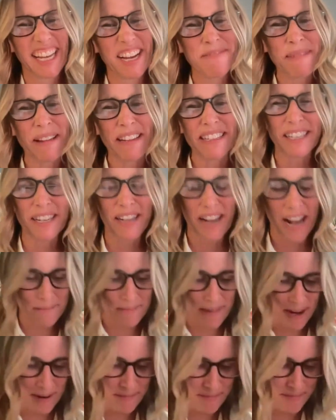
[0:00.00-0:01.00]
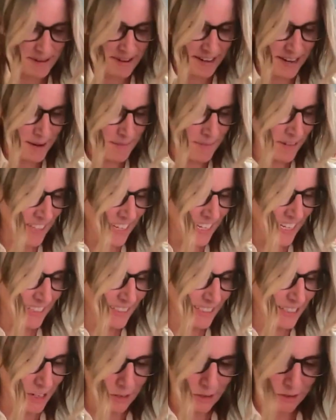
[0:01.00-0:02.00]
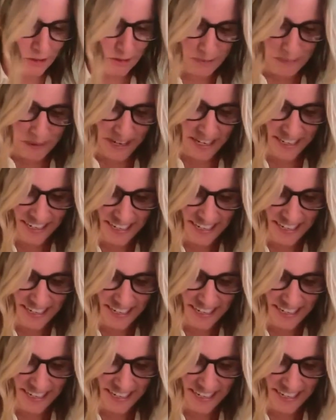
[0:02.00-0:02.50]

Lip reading: Yeah, basically, I'm on the East Coast, but